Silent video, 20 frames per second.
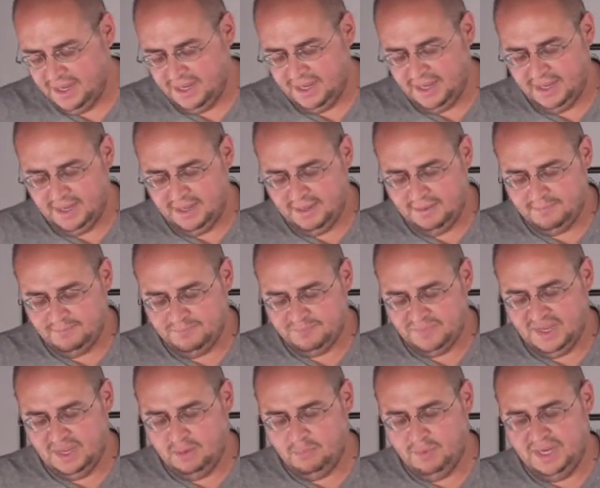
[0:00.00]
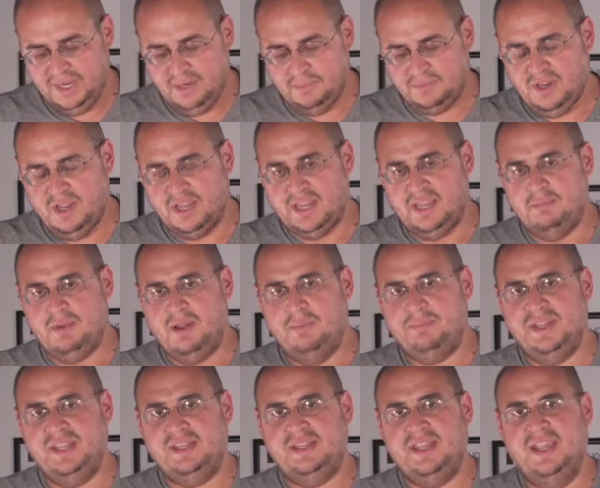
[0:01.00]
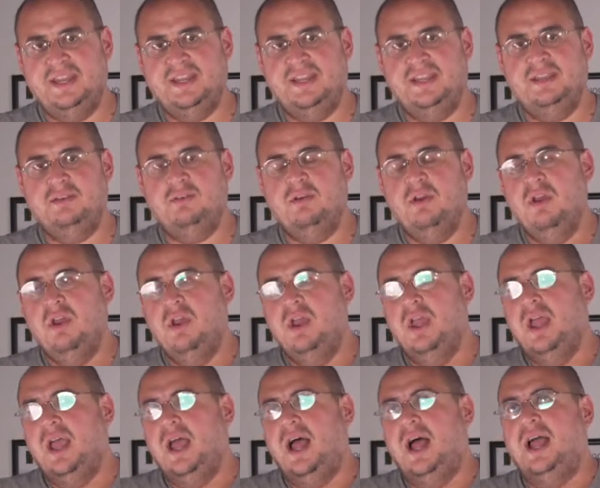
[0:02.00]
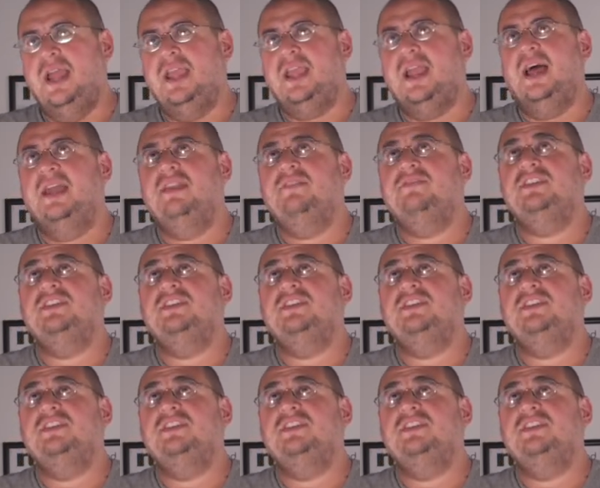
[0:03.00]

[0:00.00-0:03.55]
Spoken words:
And we end up talking about big data, and I kind of